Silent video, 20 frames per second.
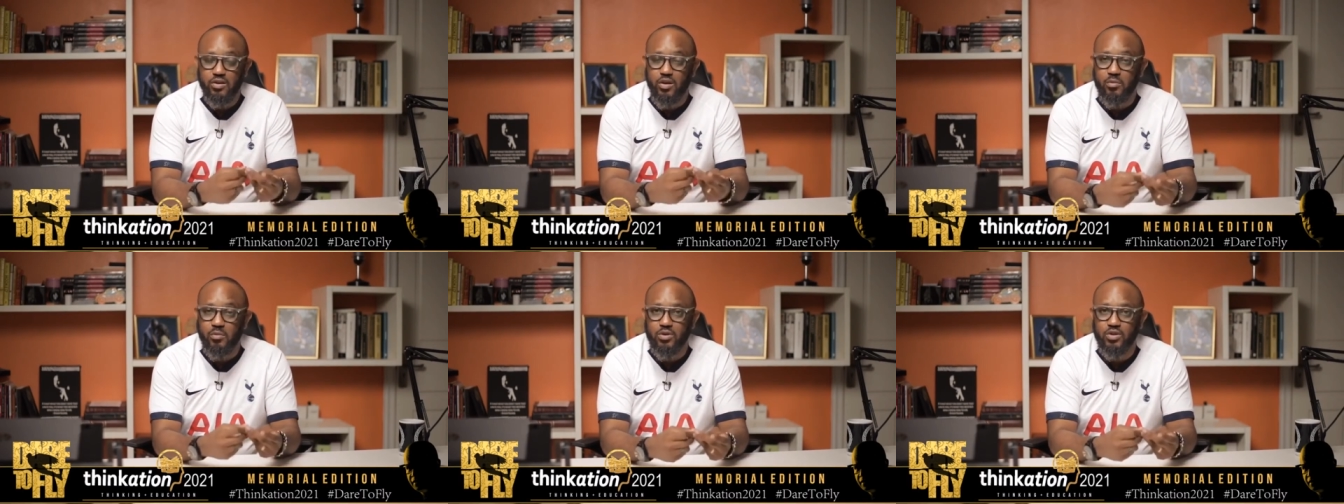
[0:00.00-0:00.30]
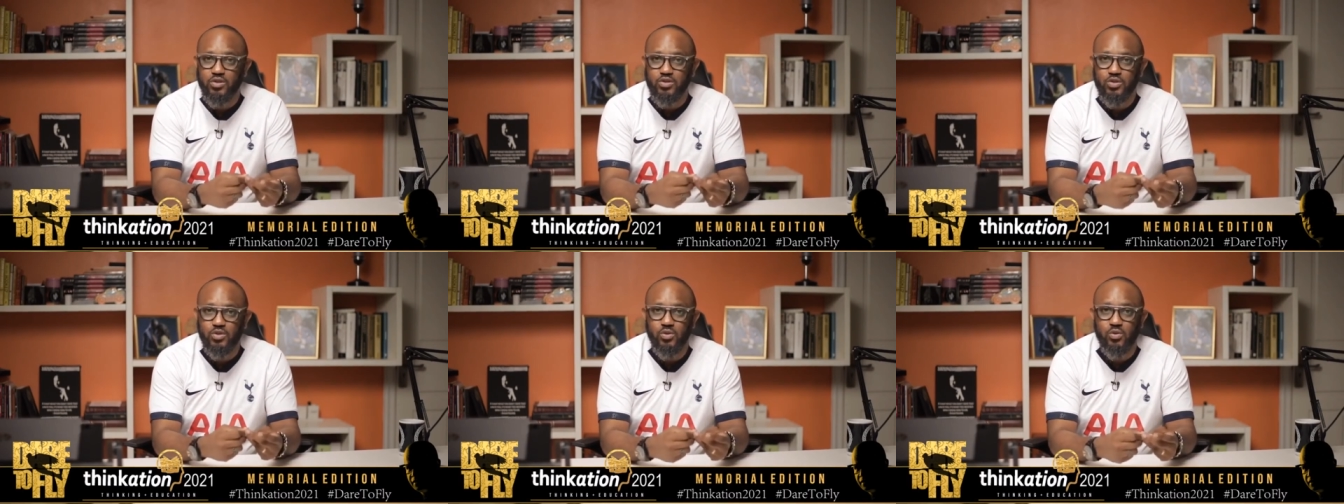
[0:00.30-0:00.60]

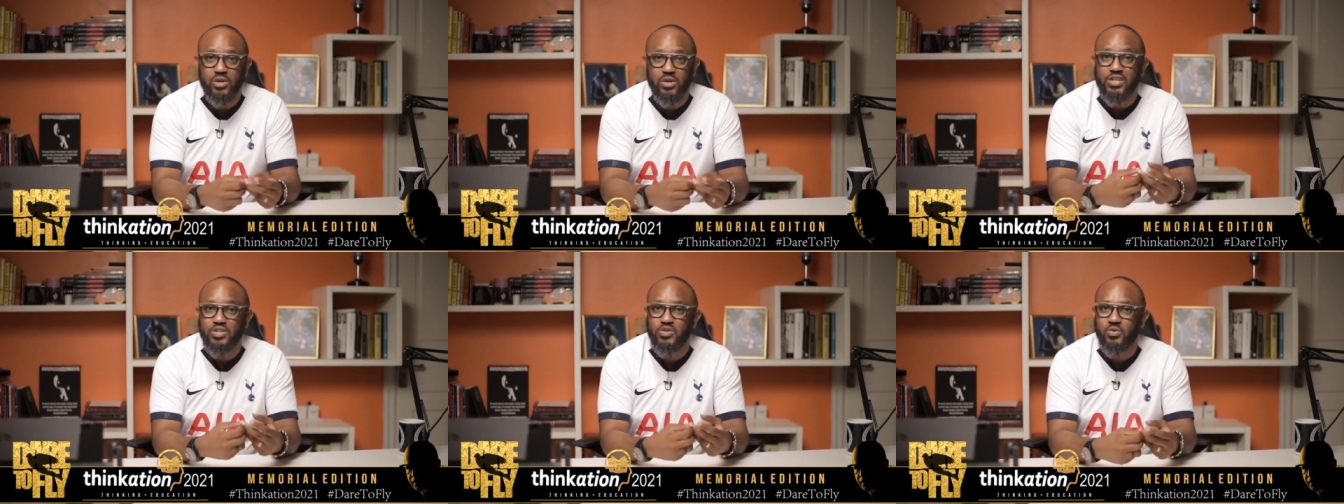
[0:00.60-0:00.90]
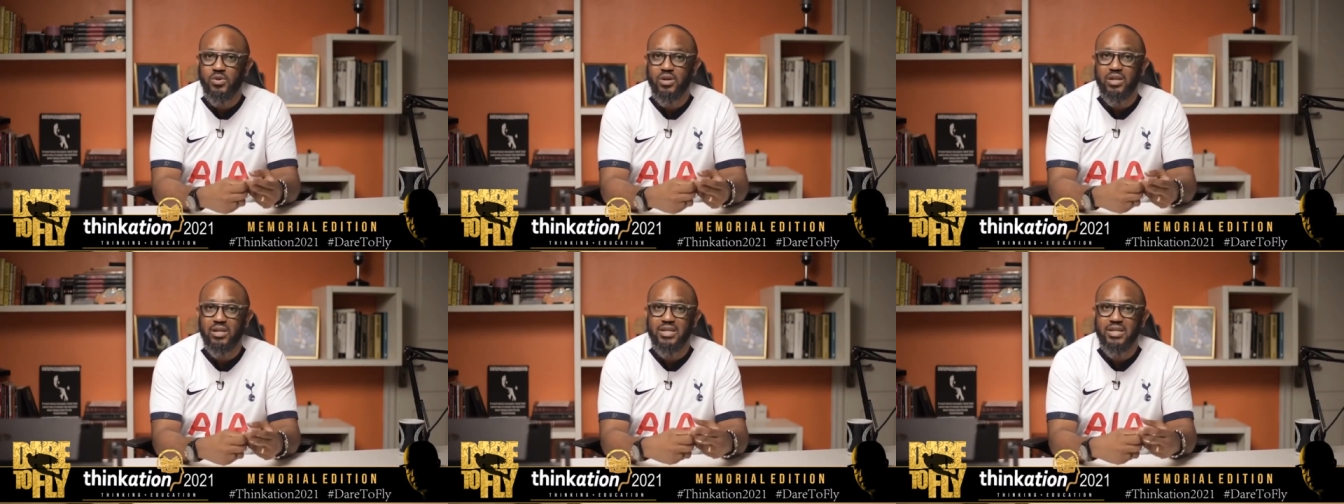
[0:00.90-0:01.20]
Number two,
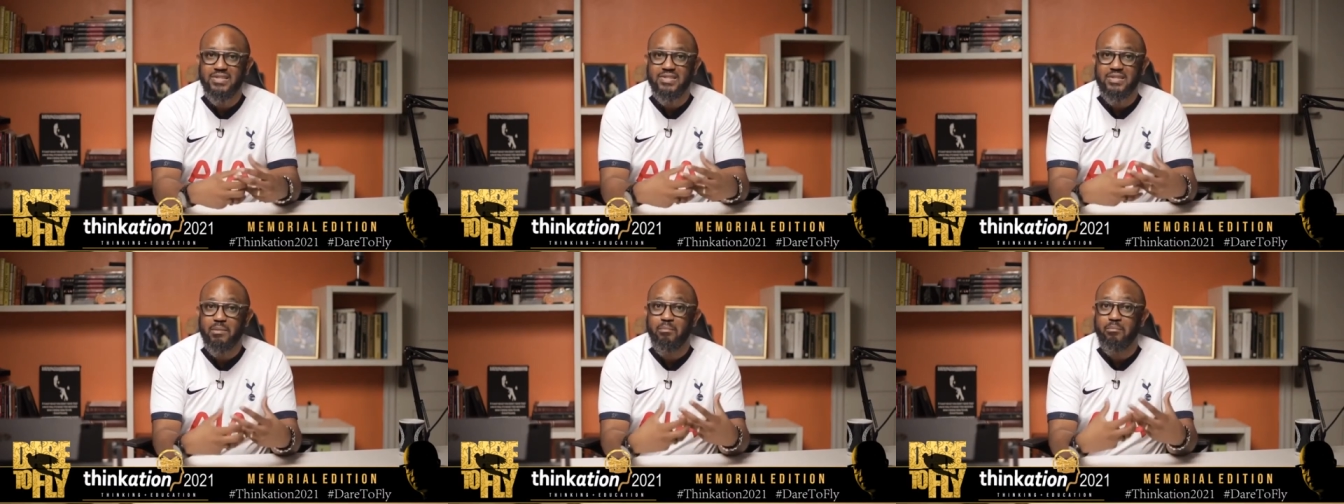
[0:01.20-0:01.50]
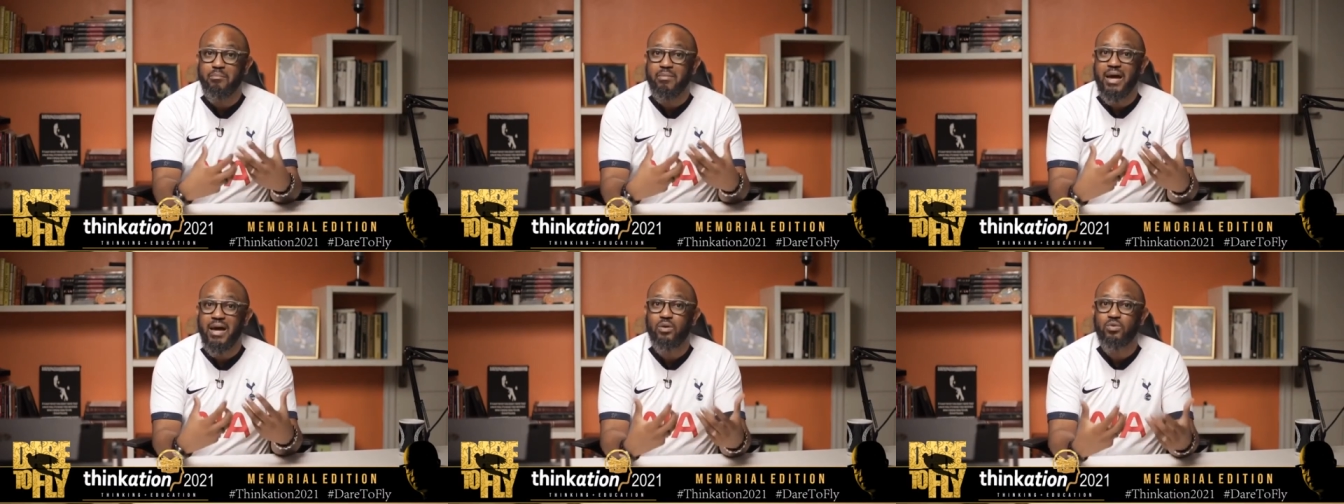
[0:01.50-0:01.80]
Israel is a
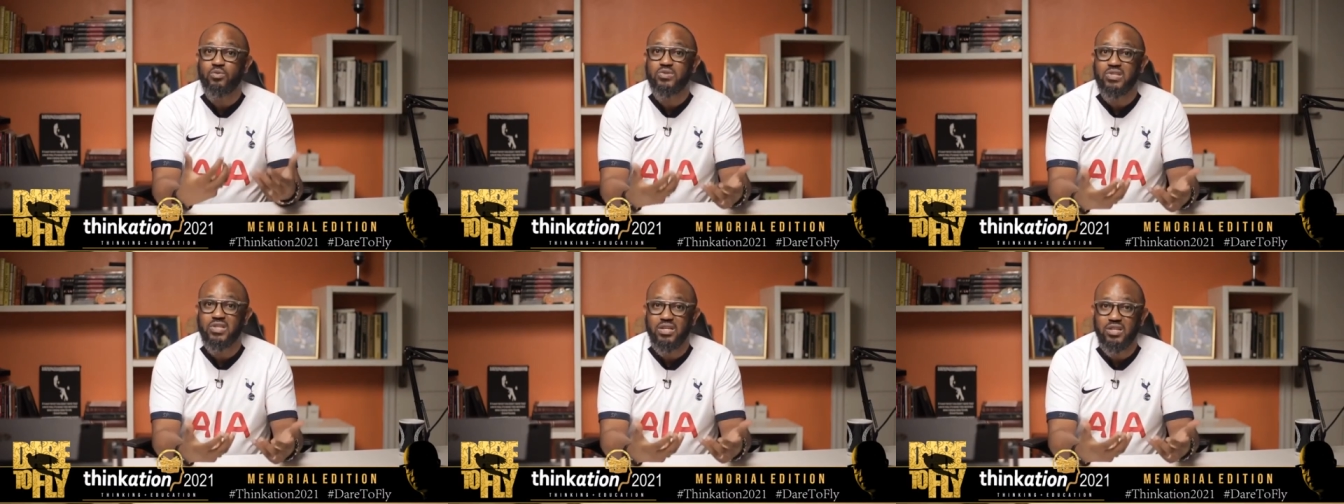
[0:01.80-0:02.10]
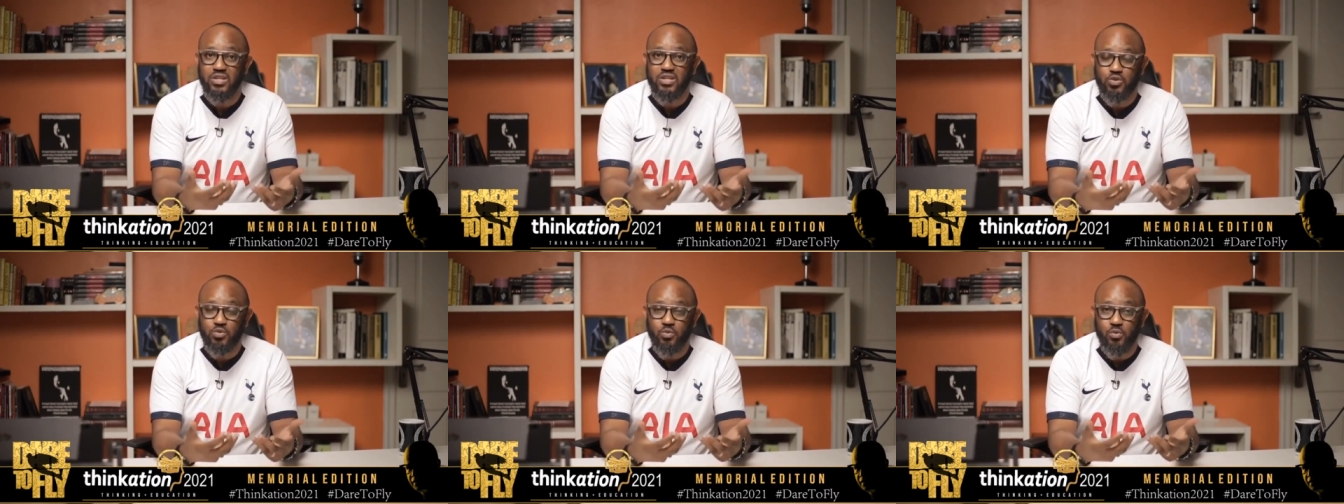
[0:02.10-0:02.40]

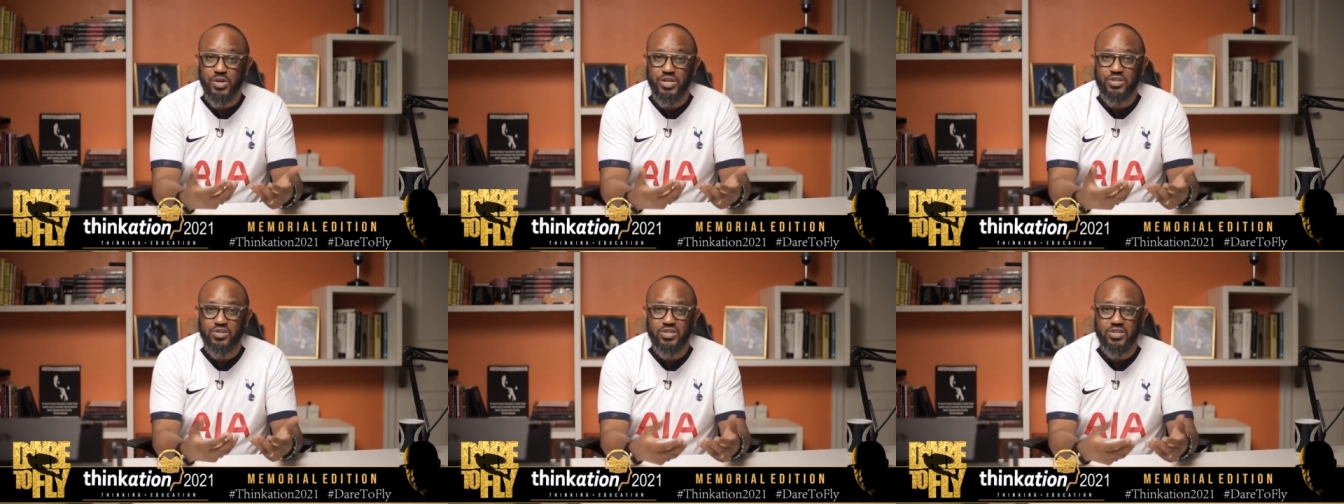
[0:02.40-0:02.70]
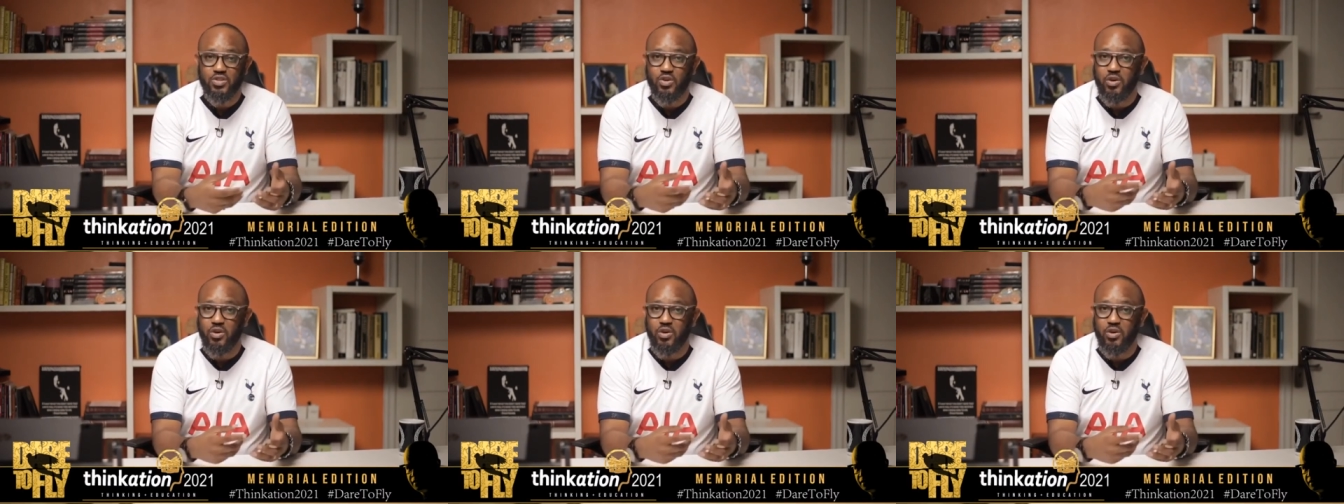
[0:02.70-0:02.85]
mountainous region.